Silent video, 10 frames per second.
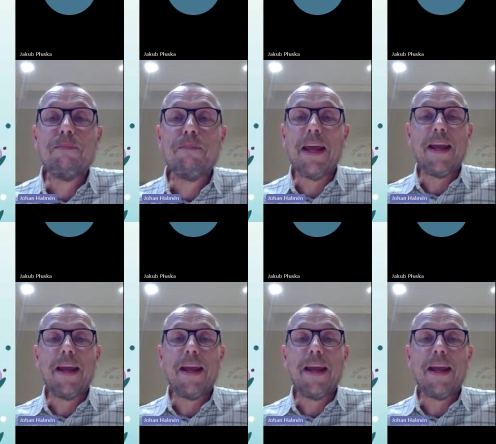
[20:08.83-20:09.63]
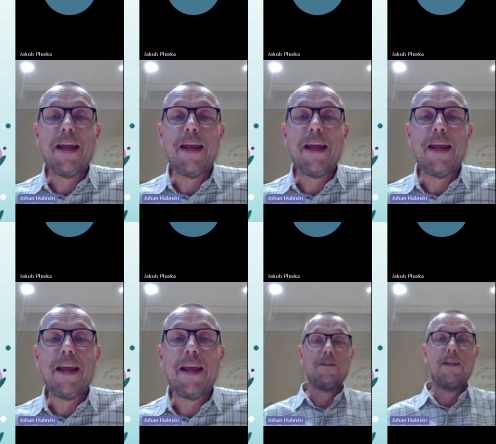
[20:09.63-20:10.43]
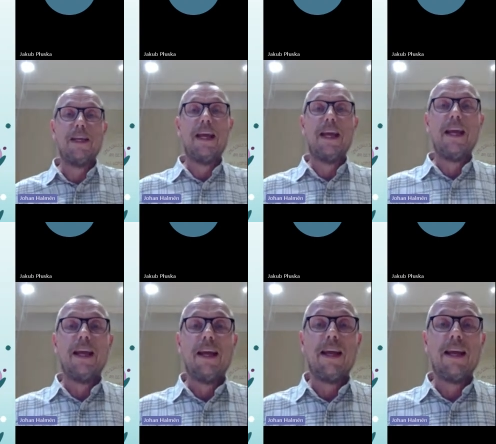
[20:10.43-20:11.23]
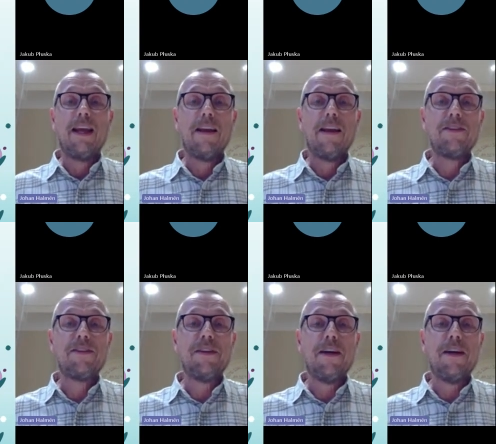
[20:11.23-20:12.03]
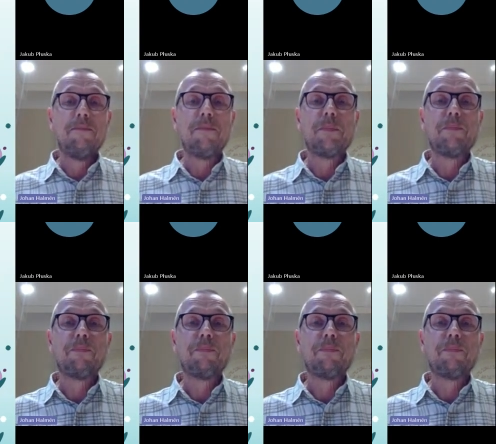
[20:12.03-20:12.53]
play this video. Here is the